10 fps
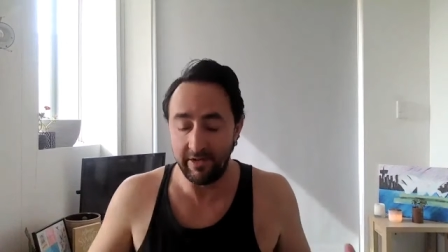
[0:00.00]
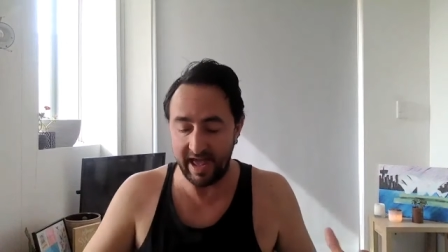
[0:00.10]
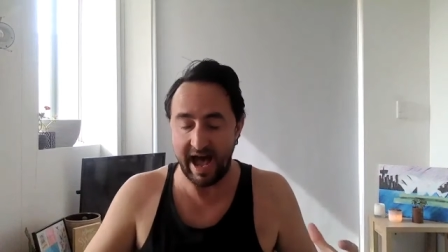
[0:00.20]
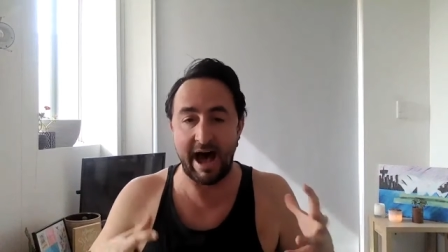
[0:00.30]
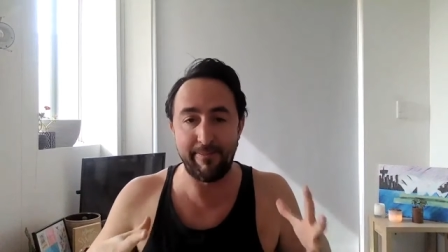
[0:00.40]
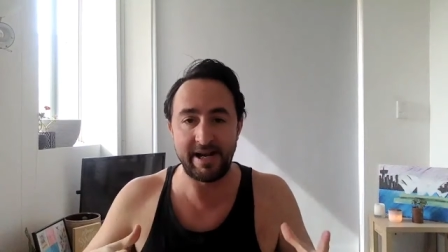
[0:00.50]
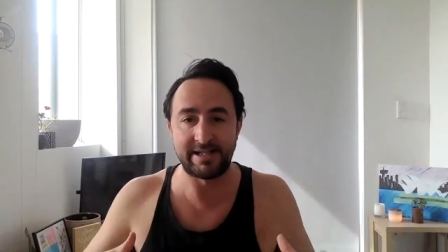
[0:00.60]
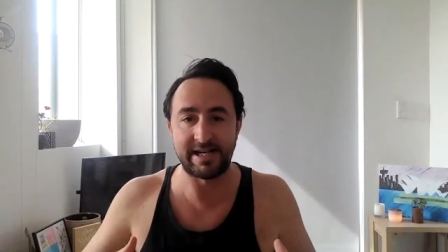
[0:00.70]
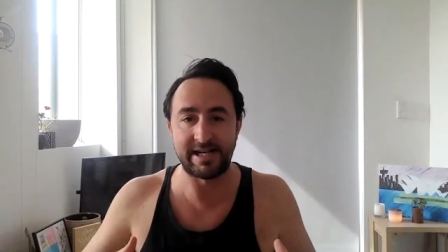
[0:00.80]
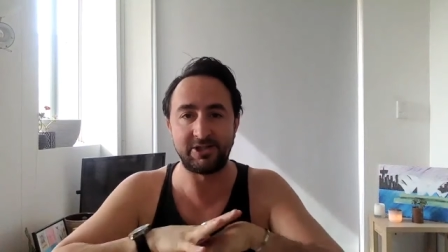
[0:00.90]
The RP
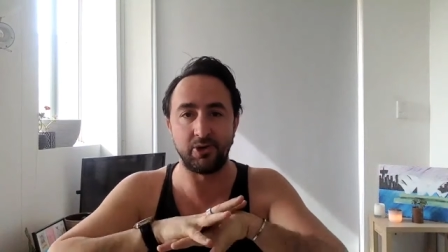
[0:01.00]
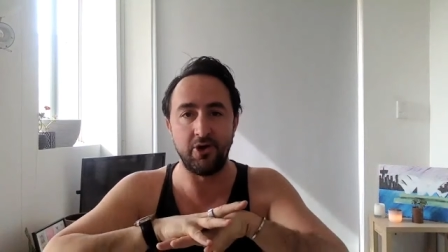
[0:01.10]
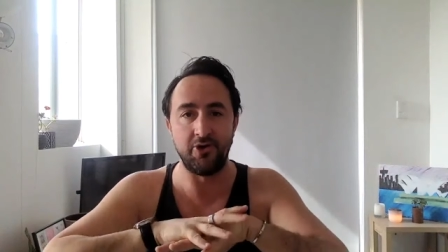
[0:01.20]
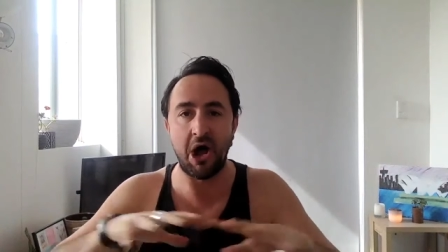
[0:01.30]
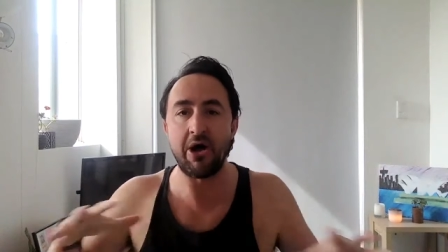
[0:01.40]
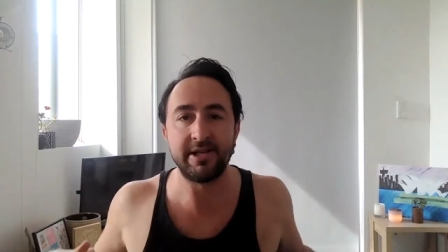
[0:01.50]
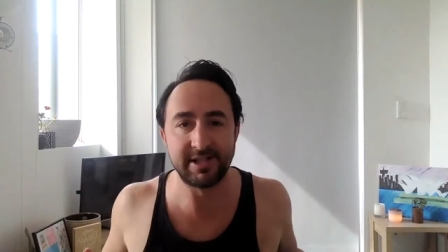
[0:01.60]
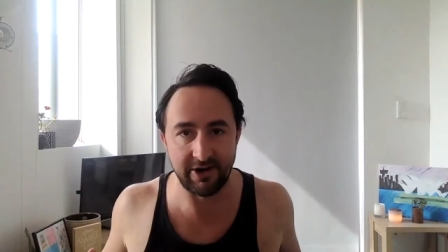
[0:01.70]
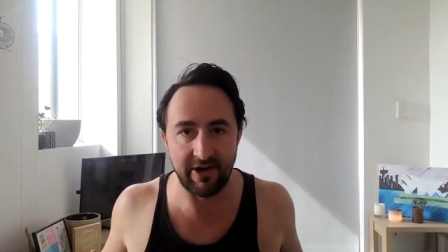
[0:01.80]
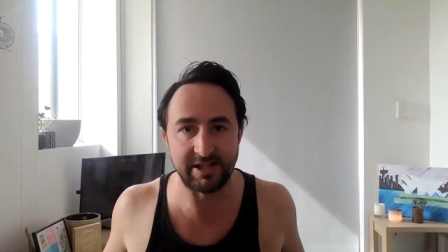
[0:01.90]
data took no
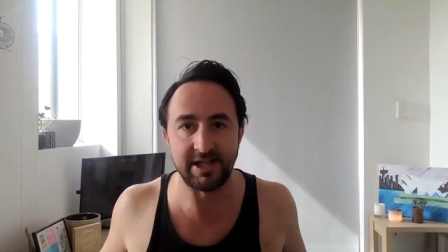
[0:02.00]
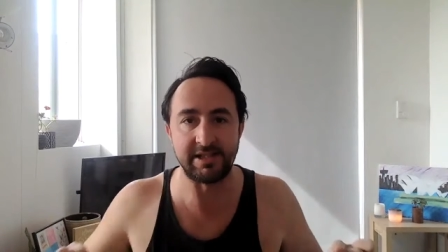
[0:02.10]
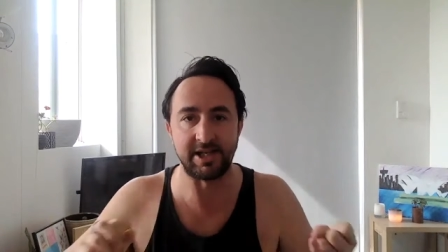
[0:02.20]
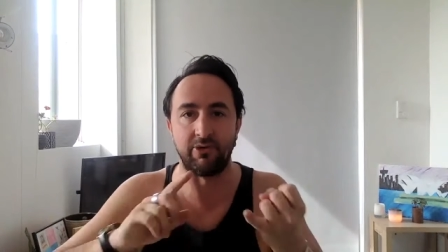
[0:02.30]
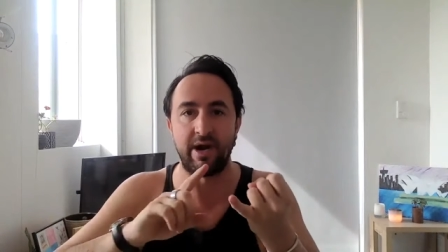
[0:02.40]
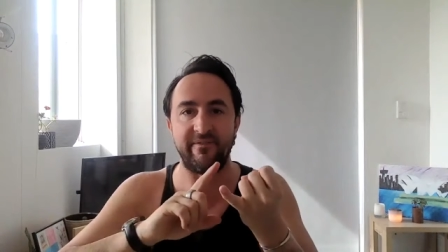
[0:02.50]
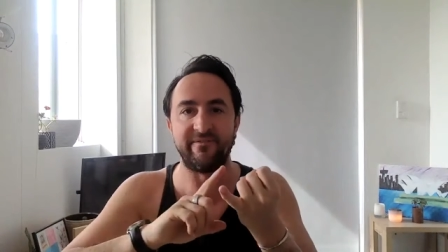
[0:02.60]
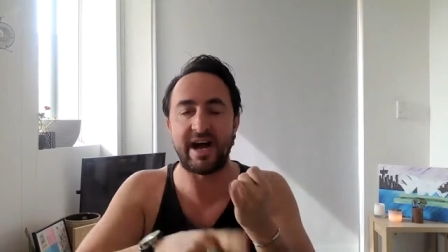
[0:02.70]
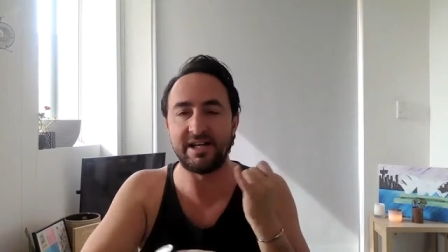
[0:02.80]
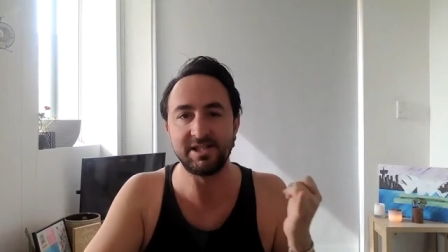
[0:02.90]
consideration into the
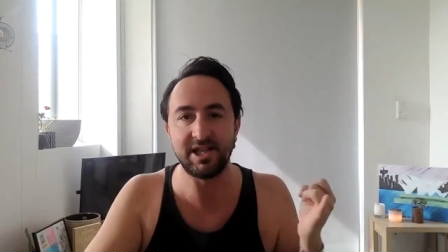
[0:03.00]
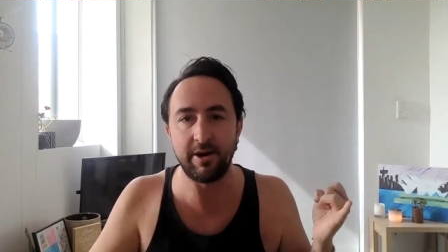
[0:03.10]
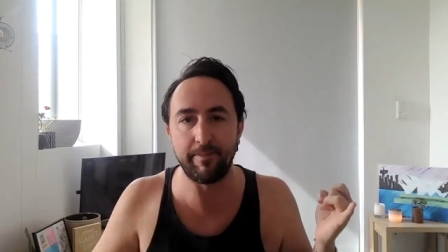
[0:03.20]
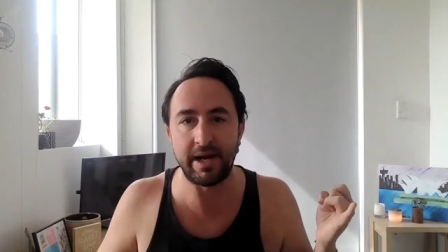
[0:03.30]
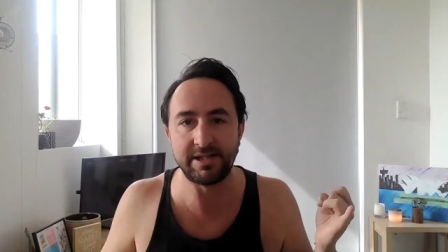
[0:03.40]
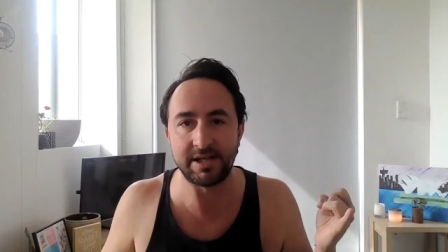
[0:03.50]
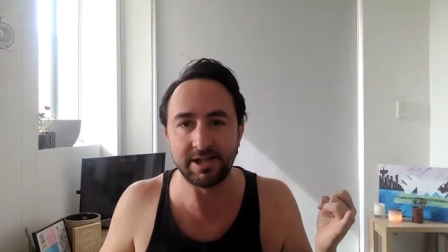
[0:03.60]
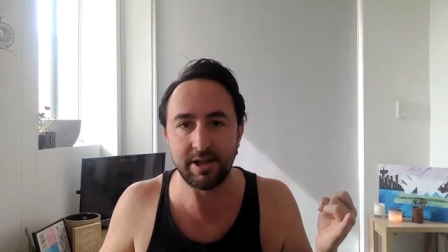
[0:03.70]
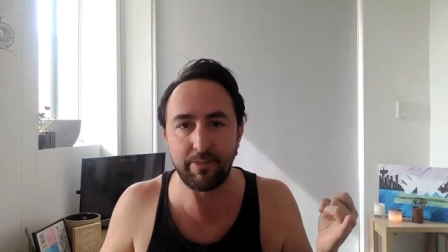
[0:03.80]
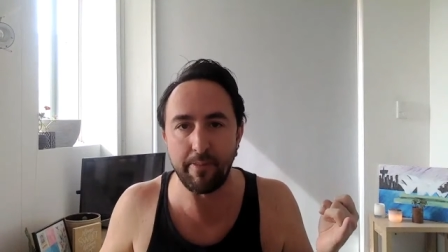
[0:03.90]
renovations that had been done
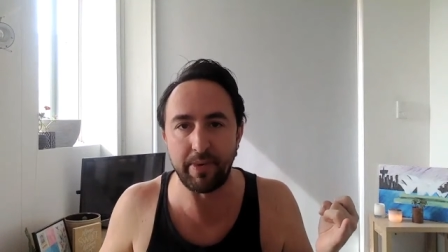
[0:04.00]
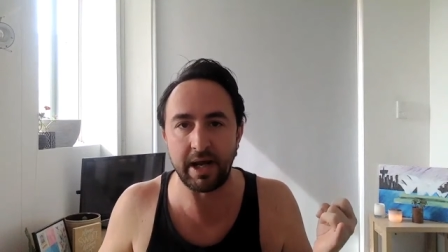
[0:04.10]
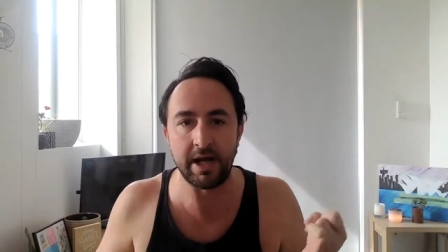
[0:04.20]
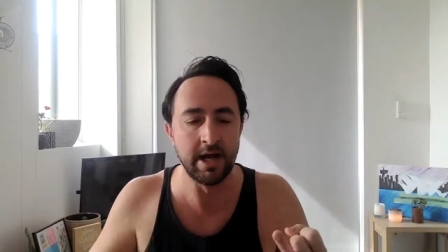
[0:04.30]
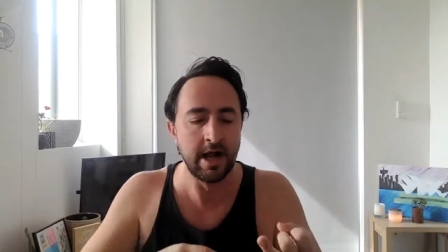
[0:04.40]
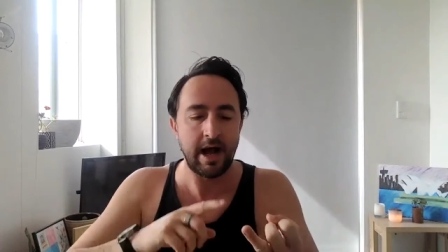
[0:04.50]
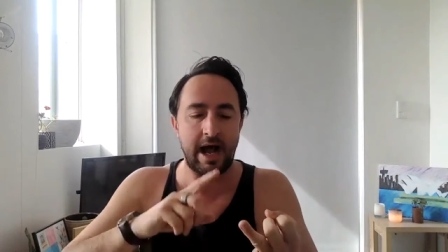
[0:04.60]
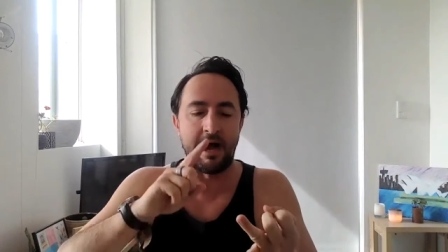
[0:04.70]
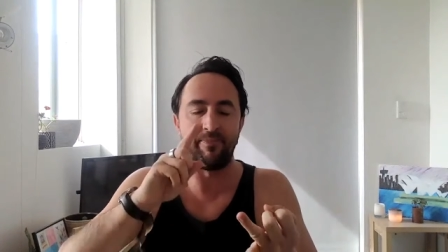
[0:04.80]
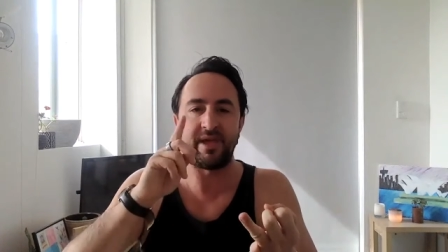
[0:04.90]
to the property,
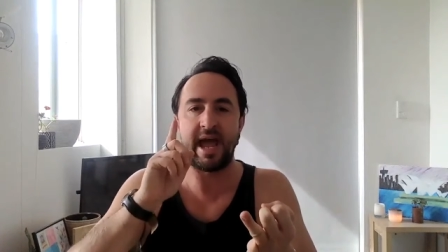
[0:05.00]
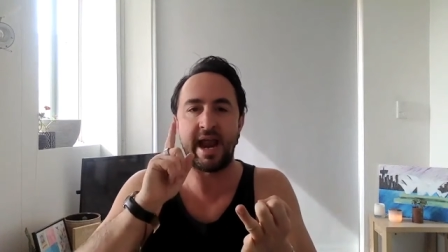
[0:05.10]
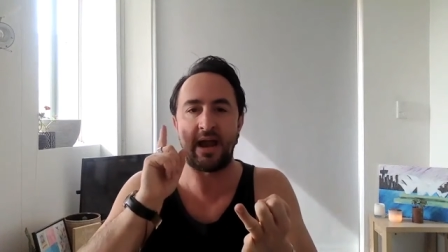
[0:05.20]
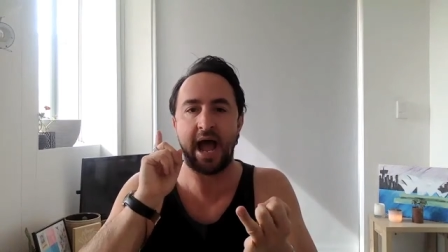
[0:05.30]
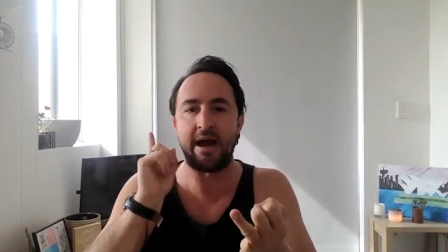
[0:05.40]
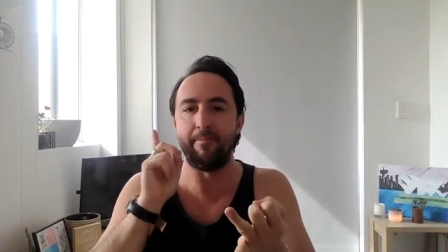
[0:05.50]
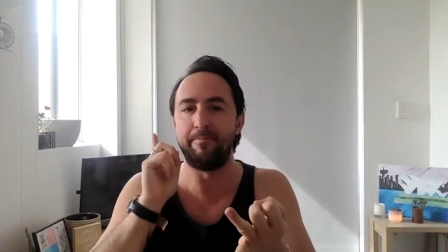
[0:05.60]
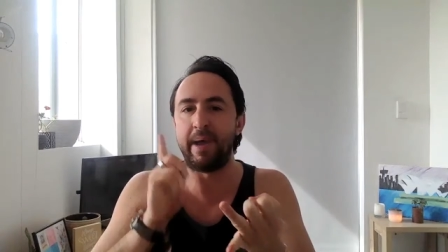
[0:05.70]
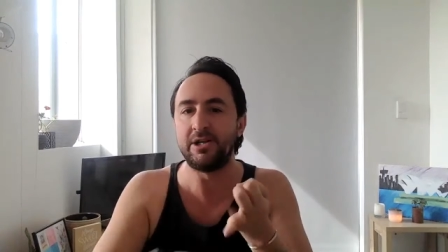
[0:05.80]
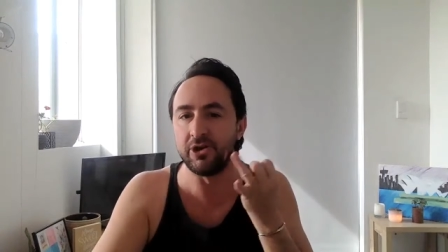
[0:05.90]
the added
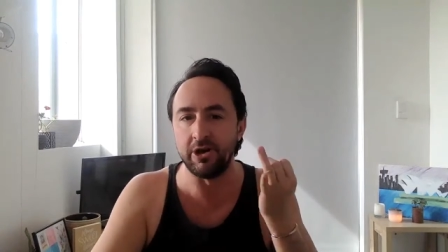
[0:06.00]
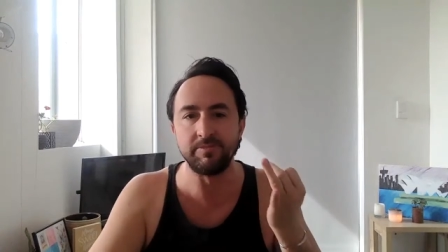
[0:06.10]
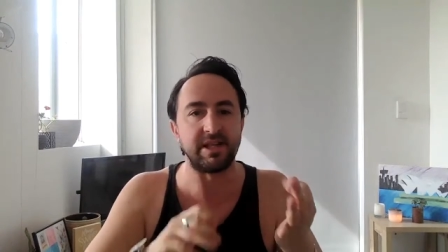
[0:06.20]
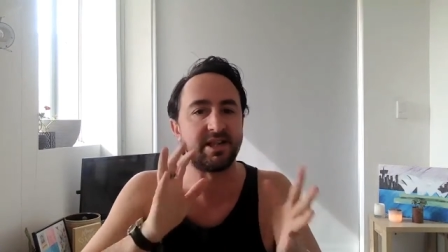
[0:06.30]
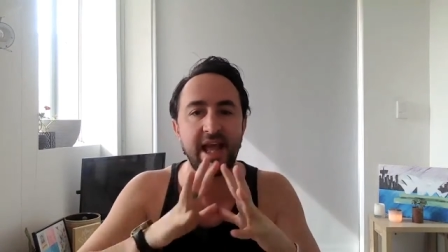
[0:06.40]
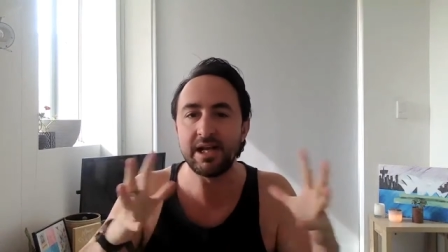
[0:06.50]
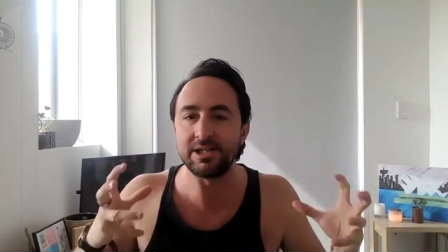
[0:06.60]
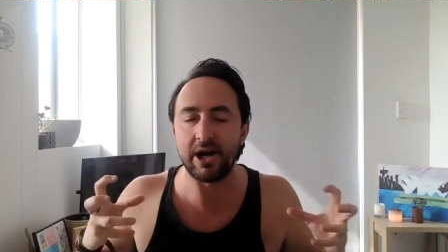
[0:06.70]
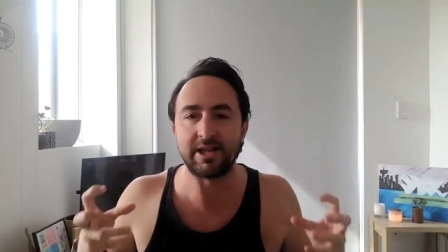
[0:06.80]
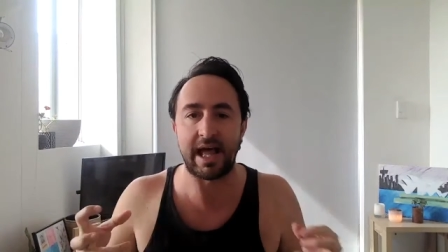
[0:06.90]
bedrooms and
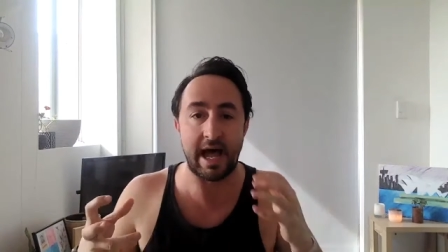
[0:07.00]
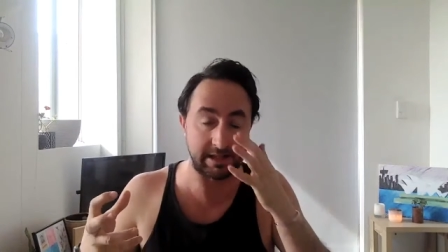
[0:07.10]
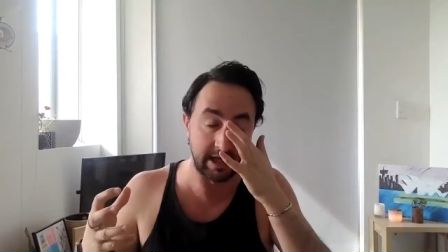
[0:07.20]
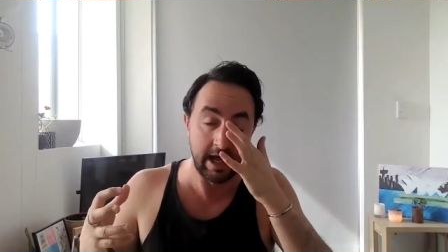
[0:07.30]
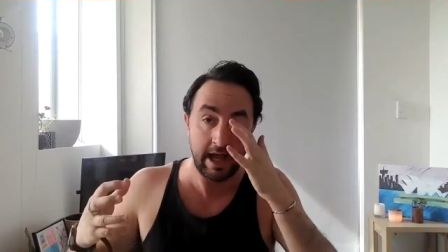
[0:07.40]
things like that.